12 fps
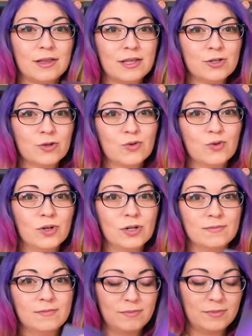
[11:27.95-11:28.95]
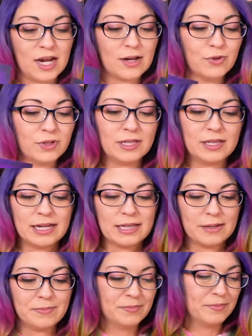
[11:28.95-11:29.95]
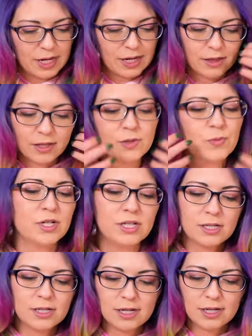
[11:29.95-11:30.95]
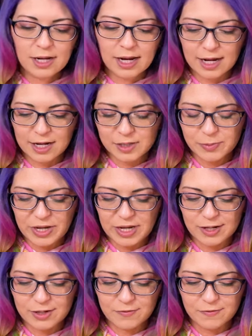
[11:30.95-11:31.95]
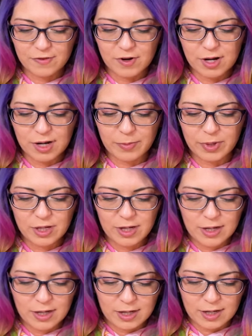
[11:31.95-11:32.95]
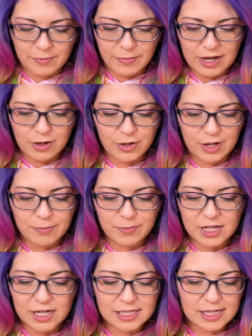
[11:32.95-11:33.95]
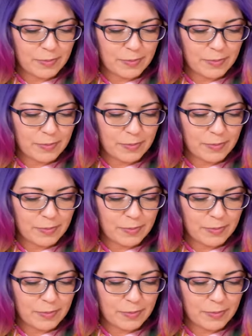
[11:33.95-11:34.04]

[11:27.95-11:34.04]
These are cool. I really like them. And this one is an in-hand pin from a maker named Nixie